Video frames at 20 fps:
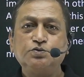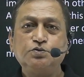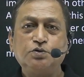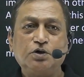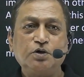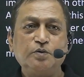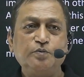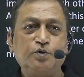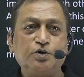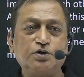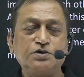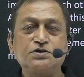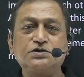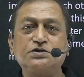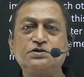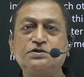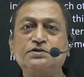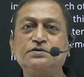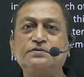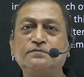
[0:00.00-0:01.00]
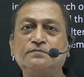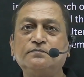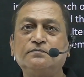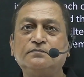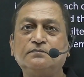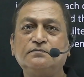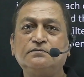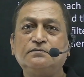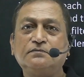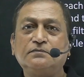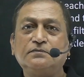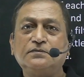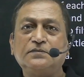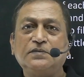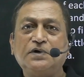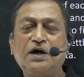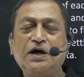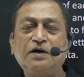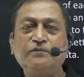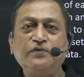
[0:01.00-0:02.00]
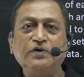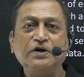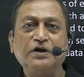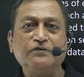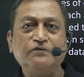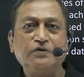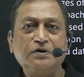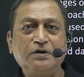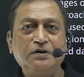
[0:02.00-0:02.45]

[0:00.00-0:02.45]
almost half an hour